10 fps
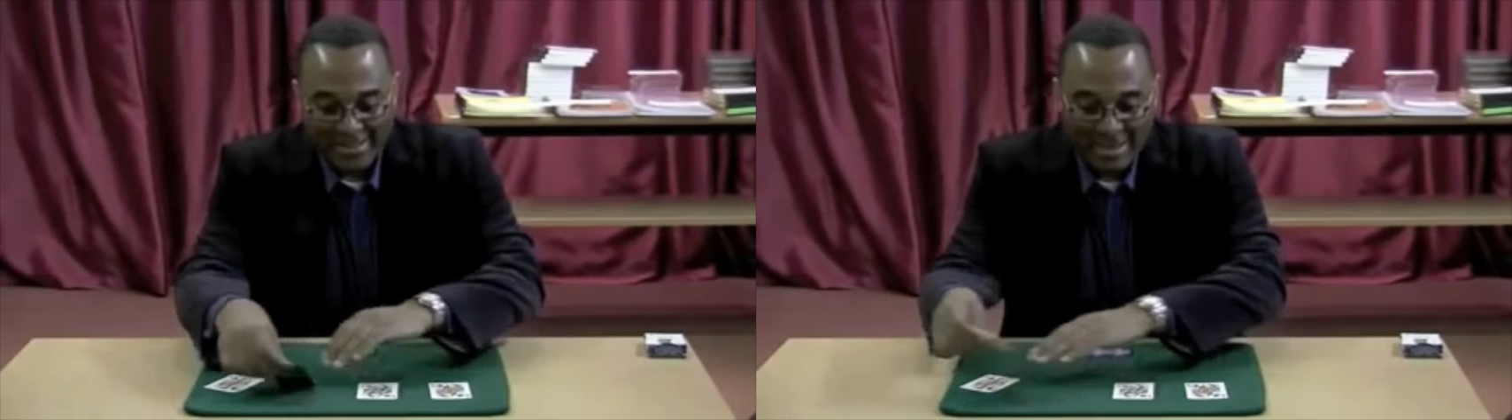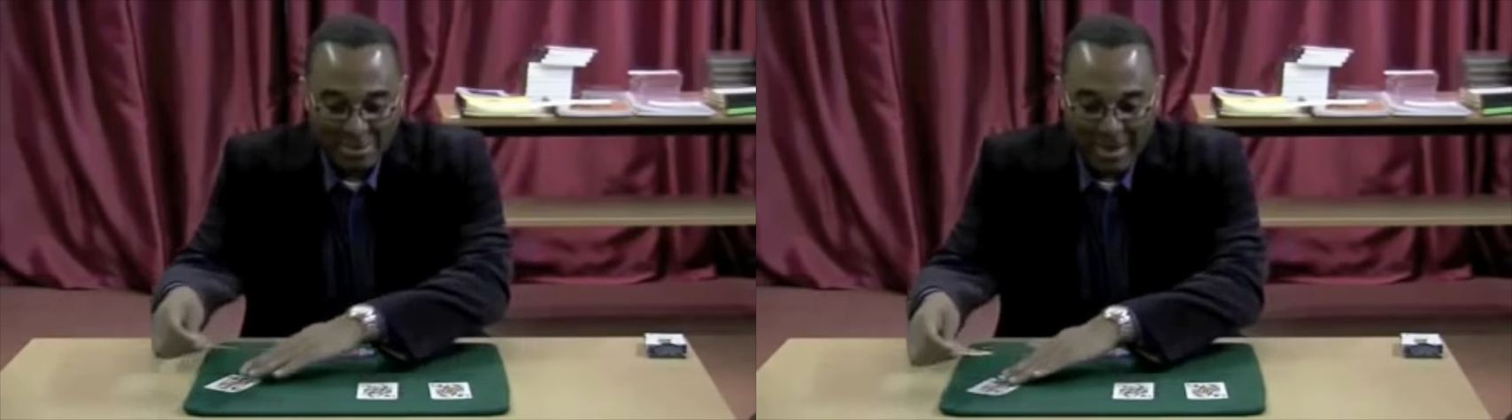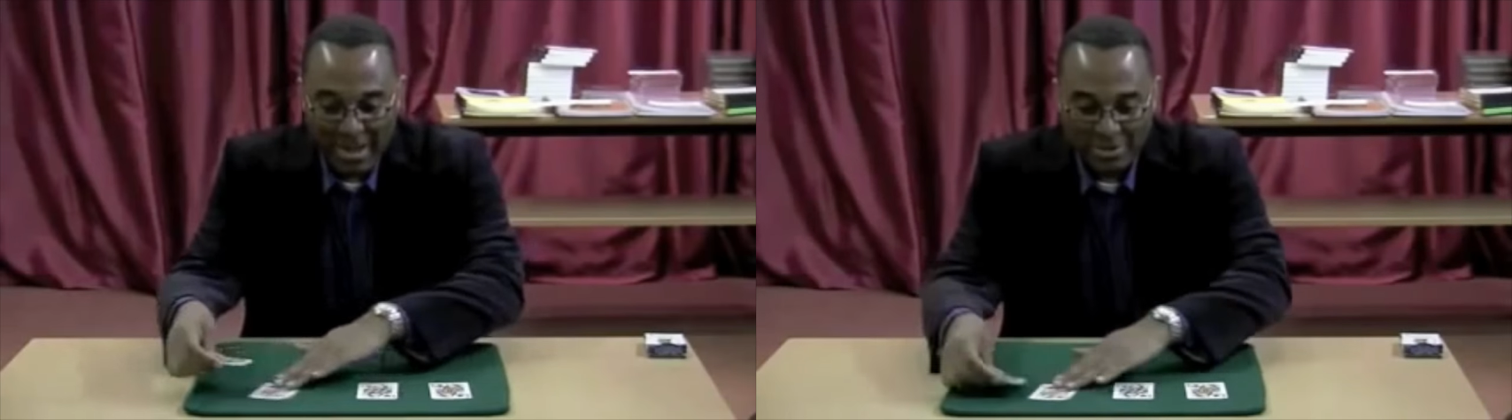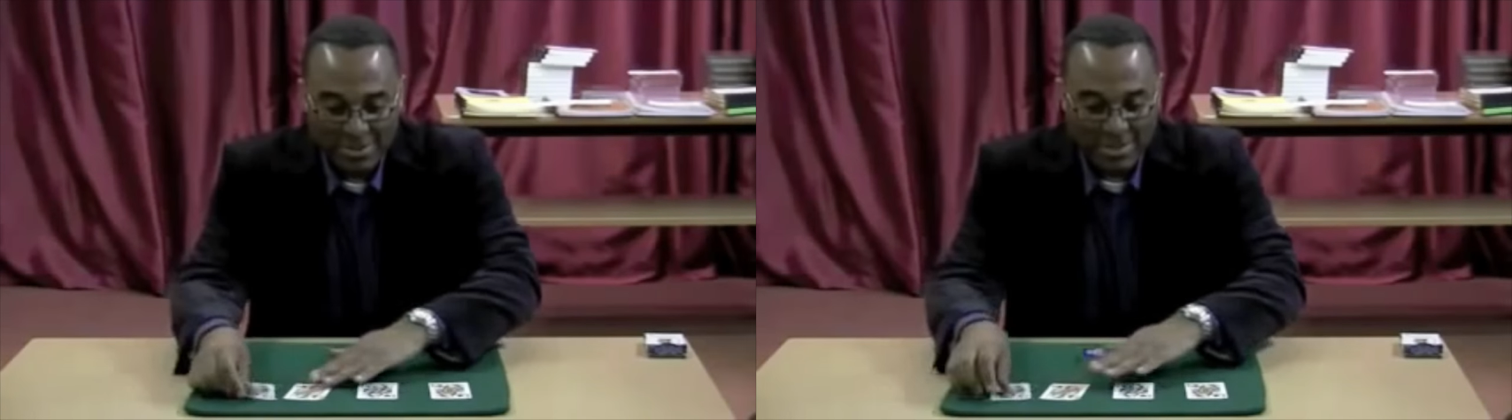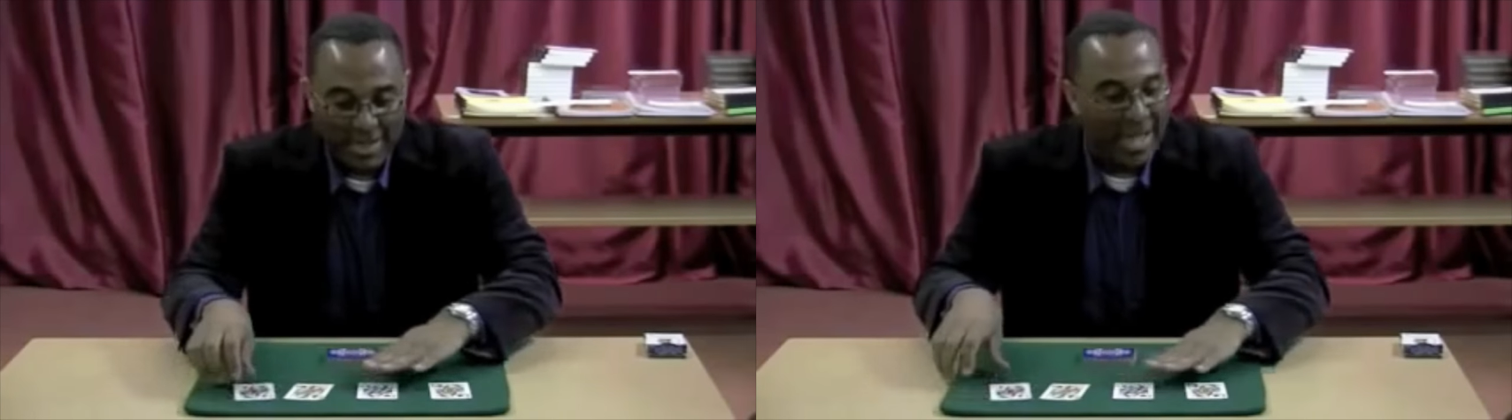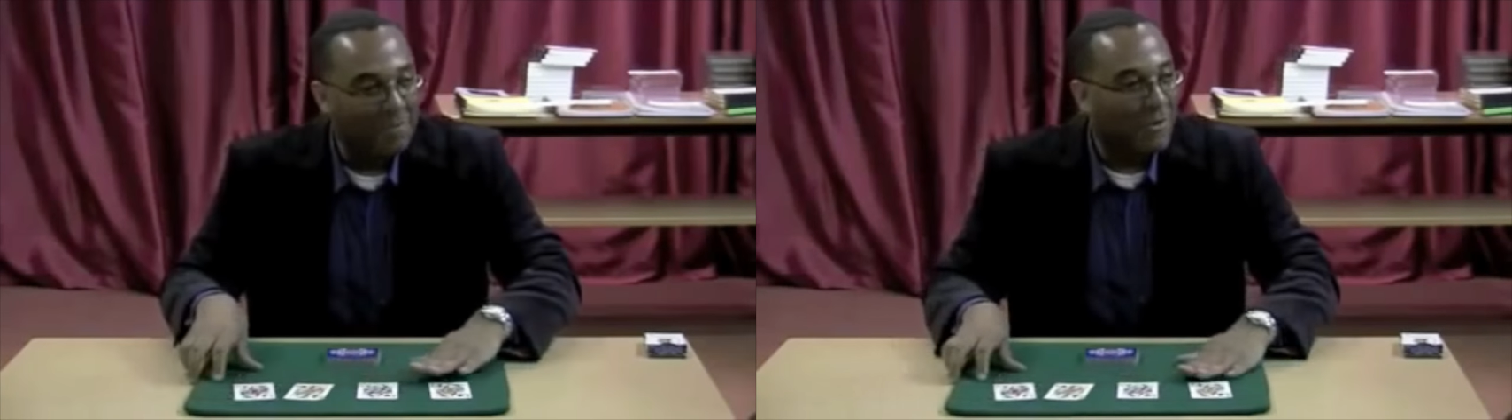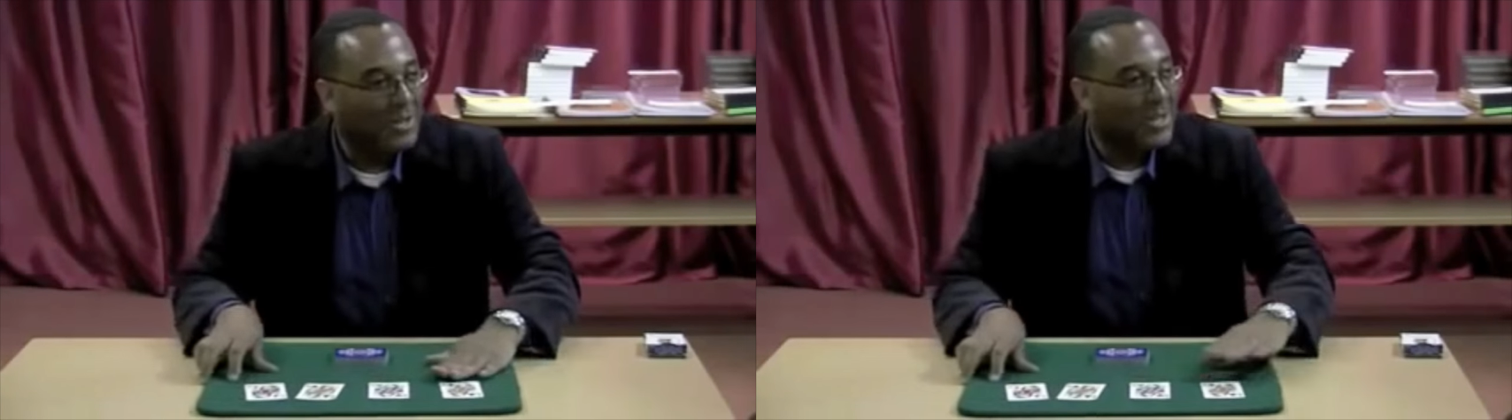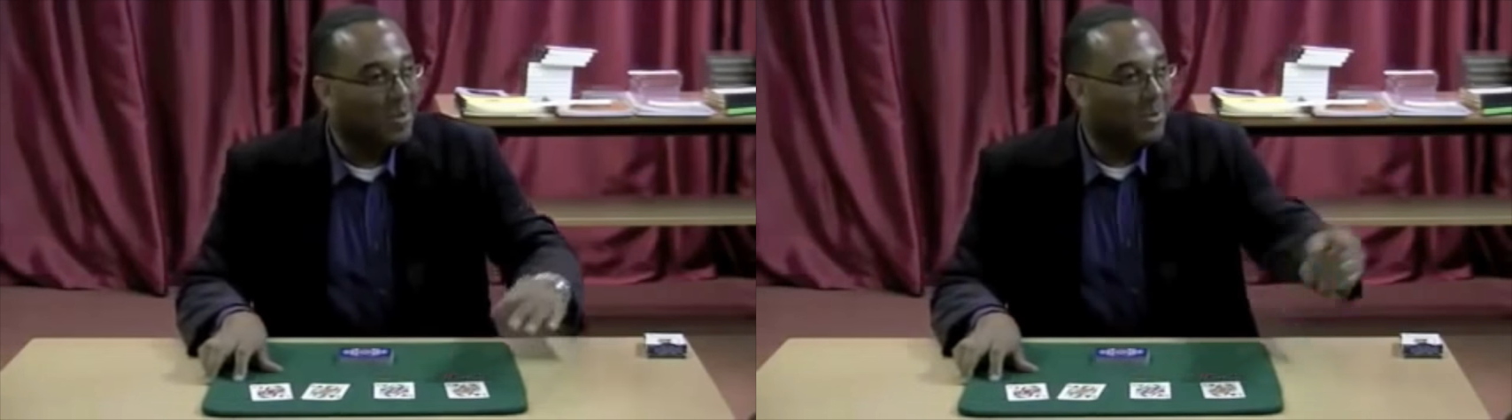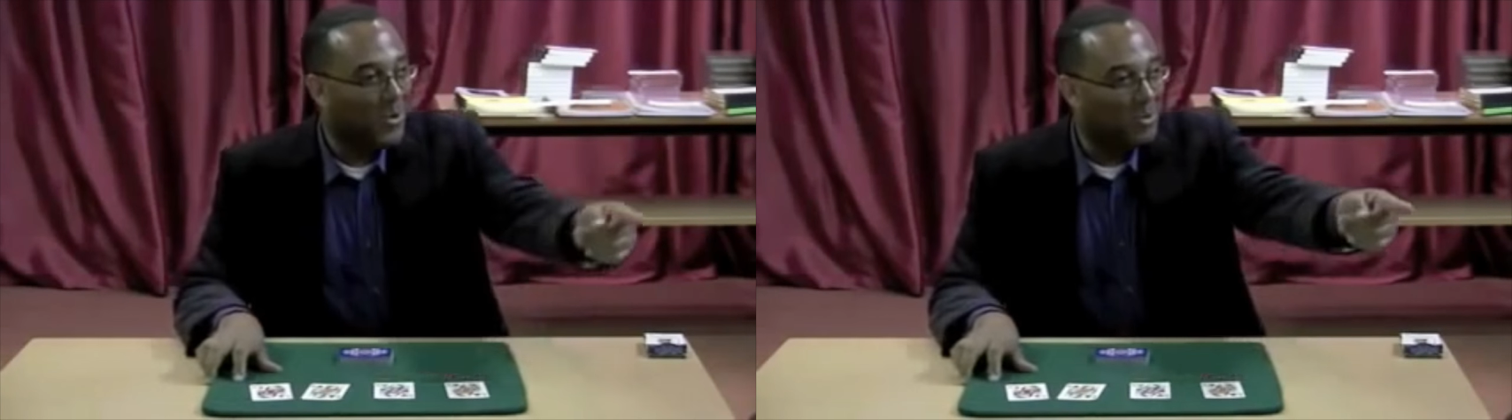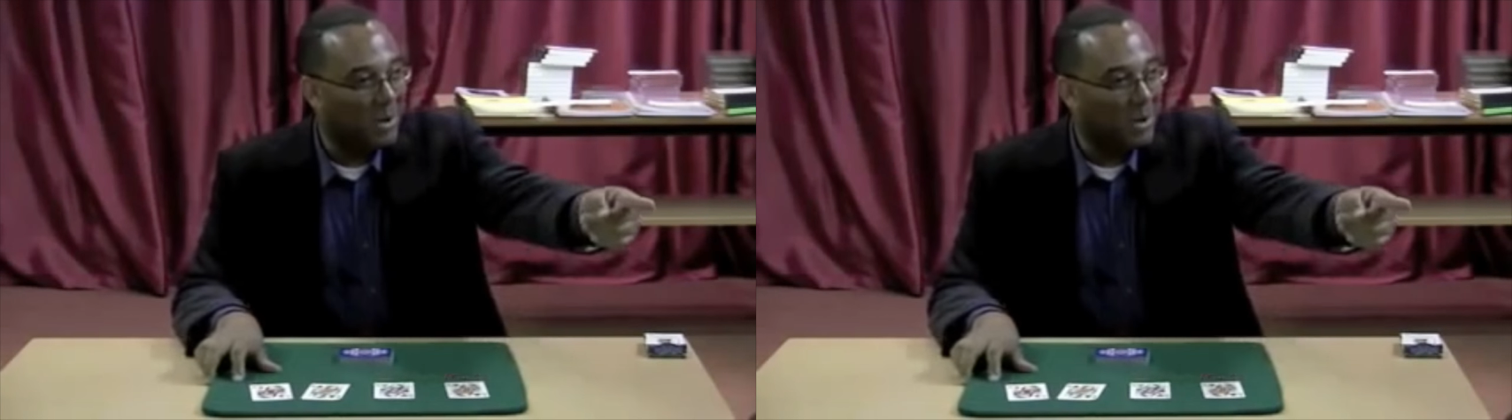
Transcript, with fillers: to somebody else in the game. For example,